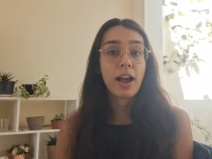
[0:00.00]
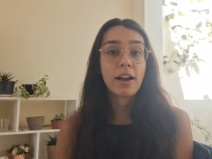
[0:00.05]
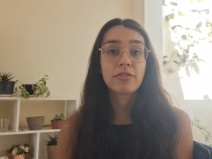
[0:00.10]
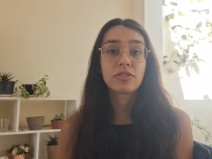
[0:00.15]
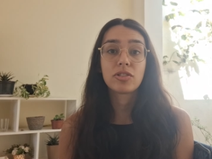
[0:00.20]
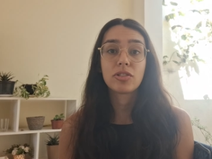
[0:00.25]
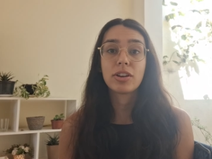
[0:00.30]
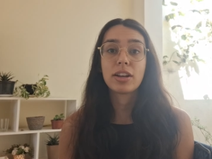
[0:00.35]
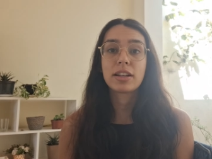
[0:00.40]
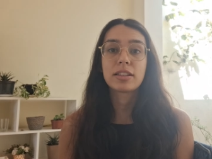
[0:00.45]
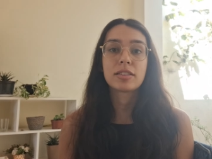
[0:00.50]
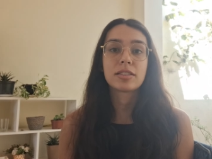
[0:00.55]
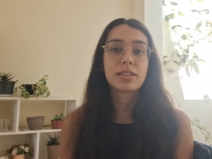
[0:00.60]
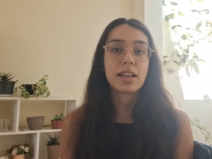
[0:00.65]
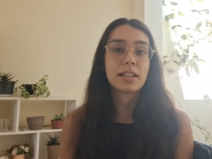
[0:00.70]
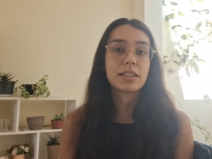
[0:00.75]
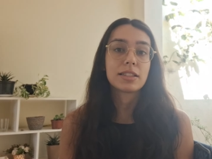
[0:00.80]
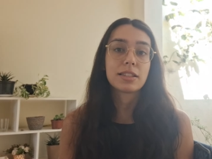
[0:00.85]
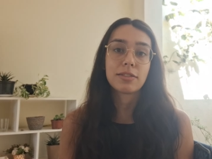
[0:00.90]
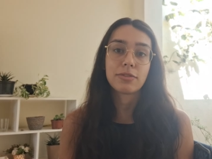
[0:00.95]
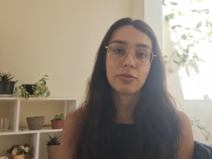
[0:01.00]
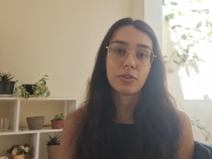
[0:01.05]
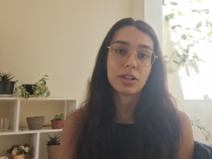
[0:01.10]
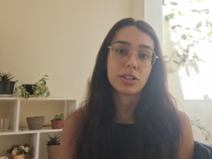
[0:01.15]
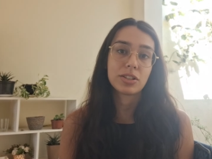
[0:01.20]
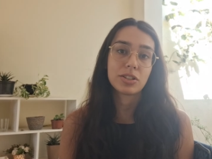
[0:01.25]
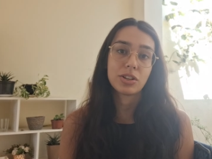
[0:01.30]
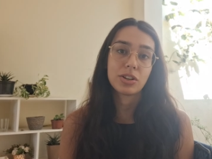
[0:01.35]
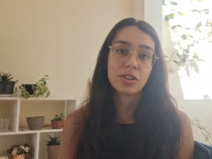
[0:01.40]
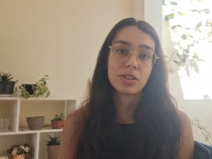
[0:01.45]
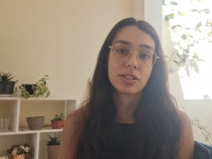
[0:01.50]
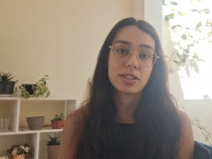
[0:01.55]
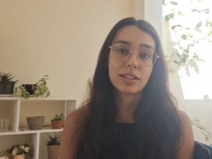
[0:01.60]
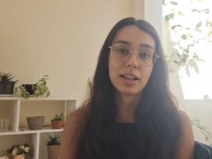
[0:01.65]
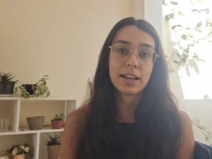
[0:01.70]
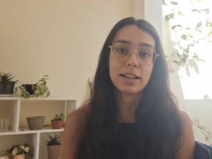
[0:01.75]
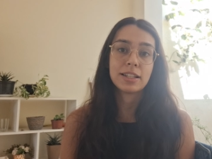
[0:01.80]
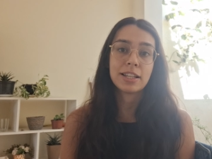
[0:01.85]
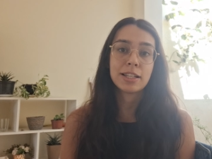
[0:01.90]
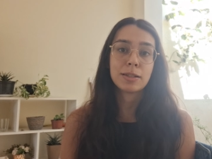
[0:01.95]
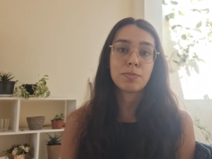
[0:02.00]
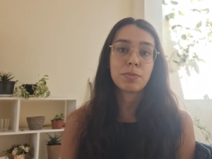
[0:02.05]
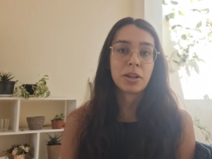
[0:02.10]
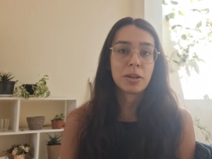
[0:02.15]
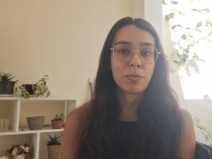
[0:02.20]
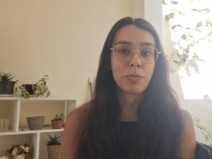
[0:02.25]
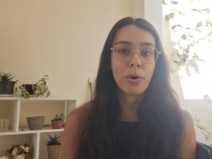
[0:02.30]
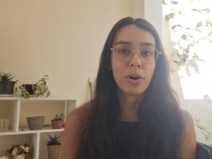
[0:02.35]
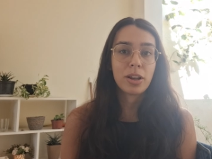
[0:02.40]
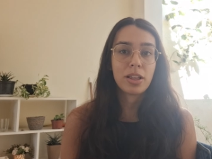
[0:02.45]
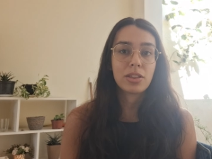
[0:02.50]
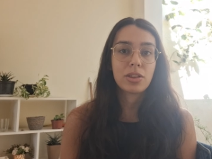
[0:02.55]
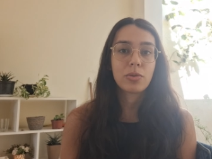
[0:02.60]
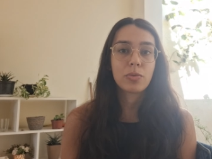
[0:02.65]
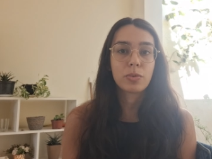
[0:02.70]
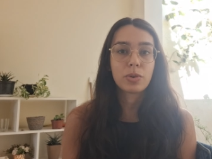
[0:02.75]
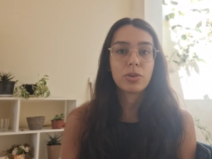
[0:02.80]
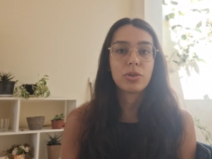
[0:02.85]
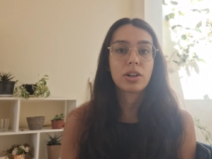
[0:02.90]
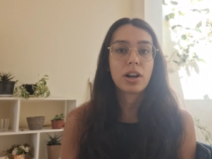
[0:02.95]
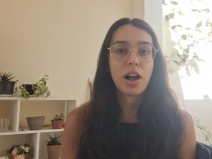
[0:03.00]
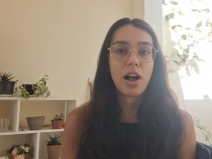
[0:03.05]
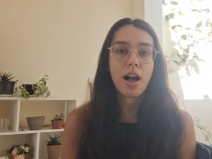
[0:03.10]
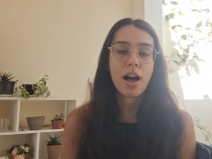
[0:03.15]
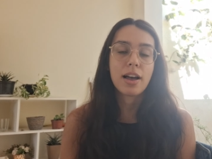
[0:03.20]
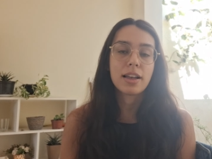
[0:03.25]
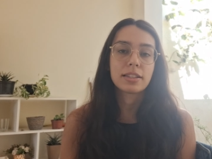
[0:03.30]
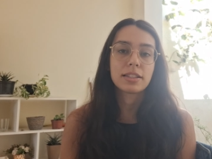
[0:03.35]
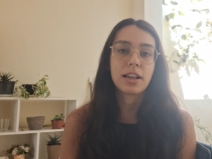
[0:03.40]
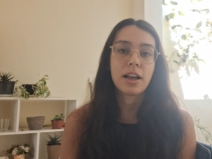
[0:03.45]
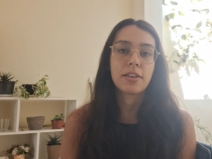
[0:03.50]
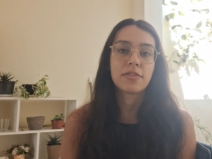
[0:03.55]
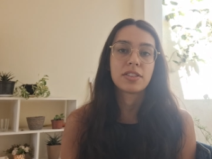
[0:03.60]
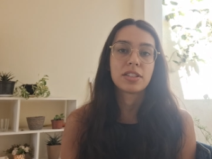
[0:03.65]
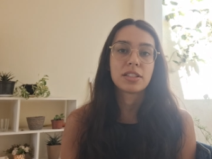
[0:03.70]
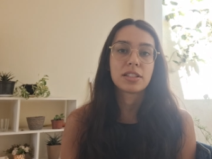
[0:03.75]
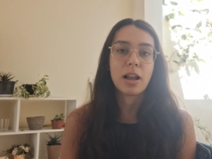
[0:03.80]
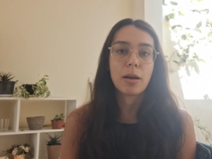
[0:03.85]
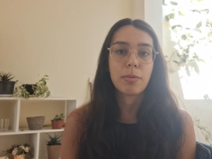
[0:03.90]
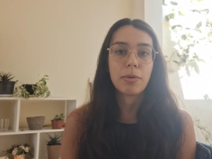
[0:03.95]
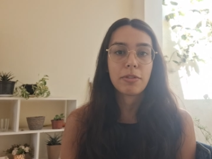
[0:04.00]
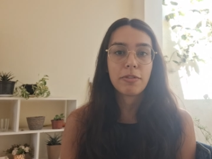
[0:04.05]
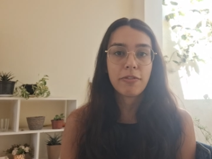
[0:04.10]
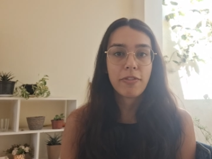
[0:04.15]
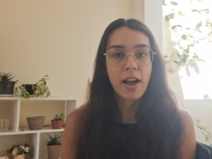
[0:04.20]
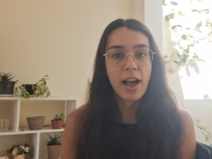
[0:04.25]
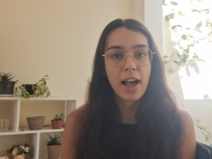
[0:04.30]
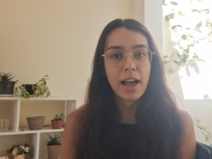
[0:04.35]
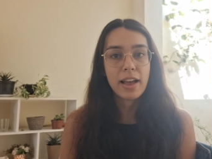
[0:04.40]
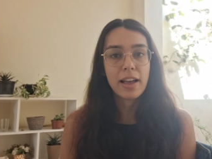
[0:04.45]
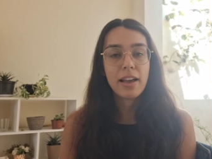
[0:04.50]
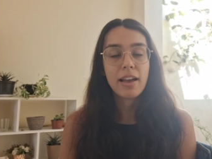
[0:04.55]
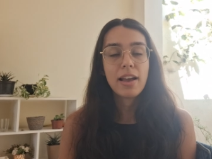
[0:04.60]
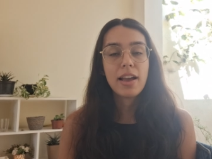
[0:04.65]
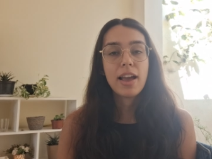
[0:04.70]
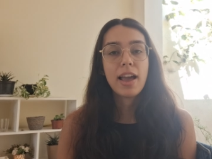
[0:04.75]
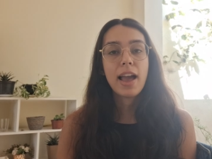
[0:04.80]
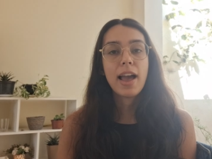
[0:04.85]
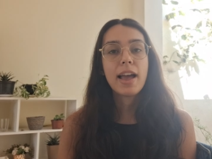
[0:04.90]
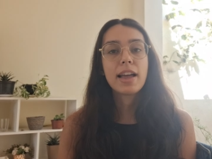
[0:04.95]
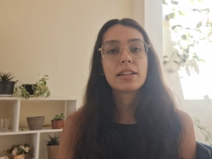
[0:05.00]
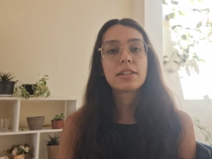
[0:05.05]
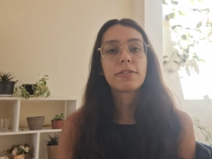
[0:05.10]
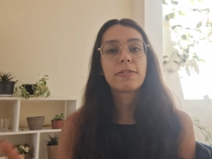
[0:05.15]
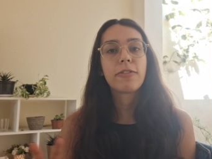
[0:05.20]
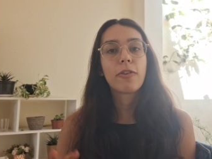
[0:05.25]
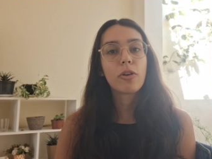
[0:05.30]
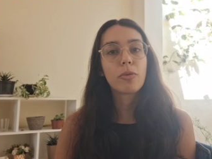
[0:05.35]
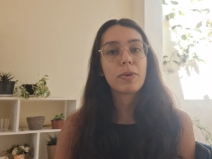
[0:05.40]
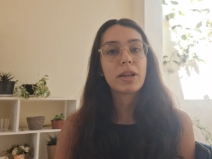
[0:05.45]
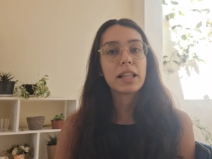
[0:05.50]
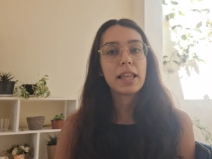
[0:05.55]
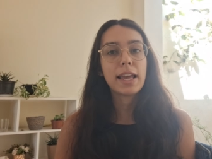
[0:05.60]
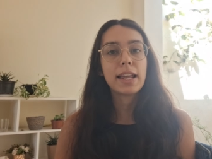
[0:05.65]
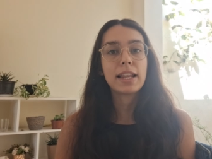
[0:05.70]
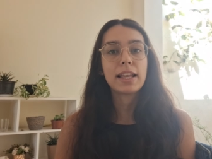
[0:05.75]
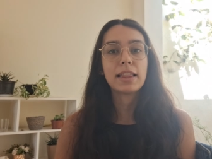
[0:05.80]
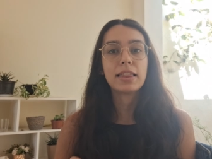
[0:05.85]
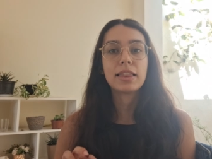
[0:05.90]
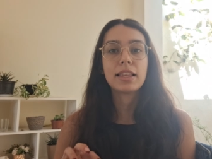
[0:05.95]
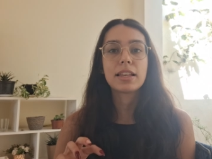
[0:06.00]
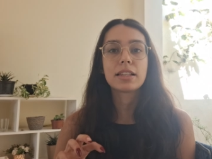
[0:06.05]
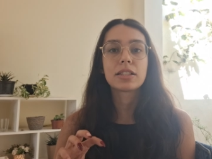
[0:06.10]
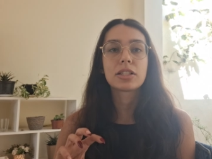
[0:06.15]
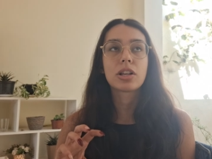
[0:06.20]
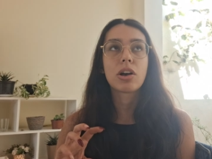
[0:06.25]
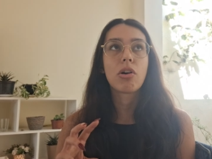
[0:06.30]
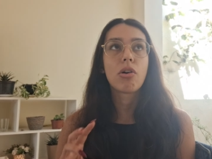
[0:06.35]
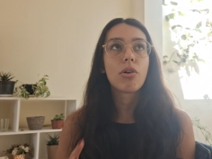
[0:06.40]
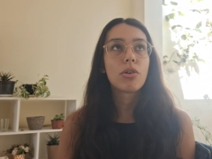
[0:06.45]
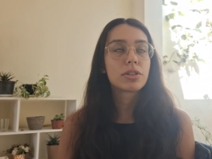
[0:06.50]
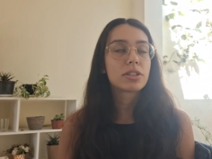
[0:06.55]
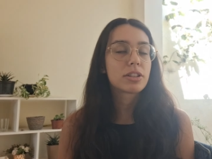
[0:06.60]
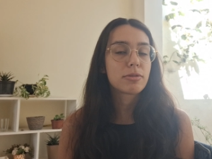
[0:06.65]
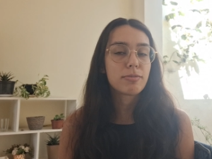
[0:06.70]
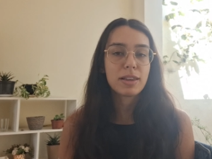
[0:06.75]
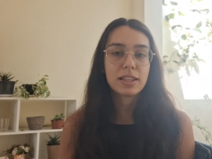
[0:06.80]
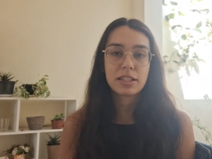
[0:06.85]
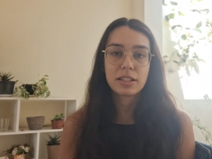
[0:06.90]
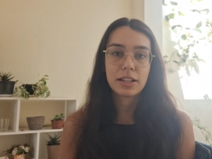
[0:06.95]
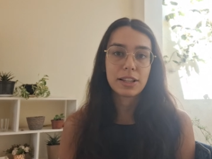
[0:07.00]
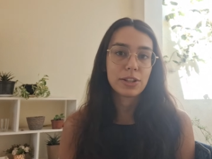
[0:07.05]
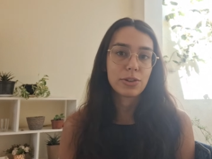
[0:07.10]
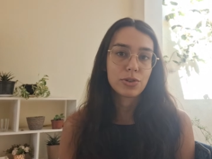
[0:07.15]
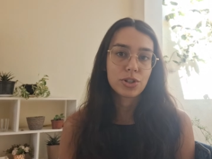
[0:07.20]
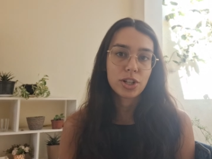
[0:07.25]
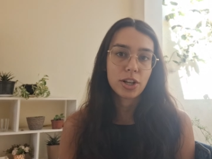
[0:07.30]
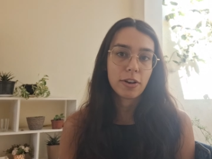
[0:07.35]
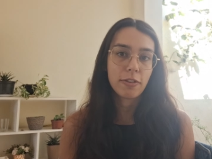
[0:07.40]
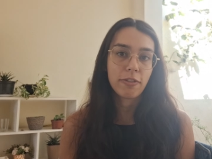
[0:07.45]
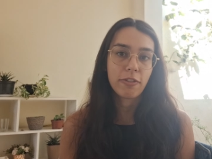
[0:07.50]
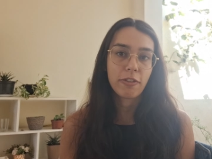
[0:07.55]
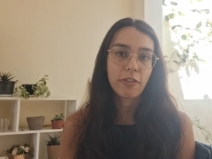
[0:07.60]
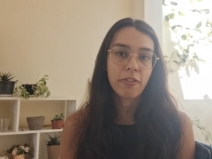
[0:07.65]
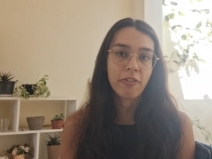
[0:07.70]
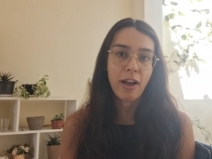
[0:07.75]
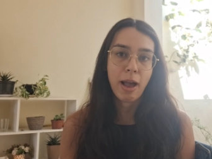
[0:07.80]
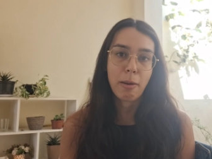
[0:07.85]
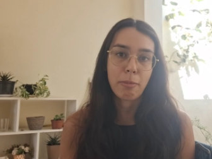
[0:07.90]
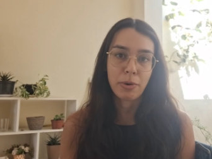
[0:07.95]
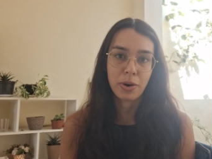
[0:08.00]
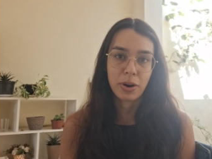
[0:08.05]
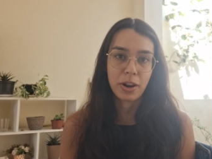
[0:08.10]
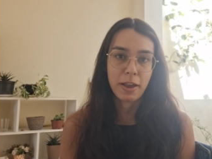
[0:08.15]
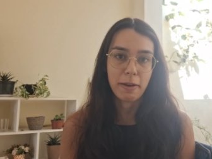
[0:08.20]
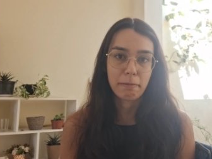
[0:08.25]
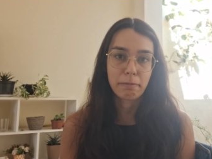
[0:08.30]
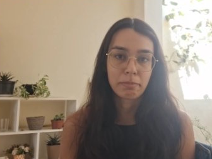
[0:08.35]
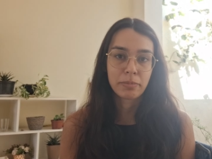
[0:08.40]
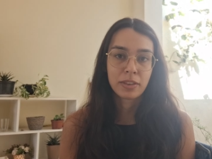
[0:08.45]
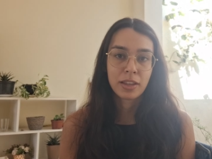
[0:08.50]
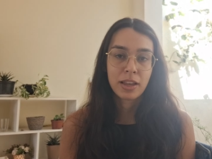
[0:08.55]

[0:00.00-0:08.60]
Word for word: After extensive research, scientists pinpointed the root cause of stubborn fat and formulated this ultimate solution for fat burning.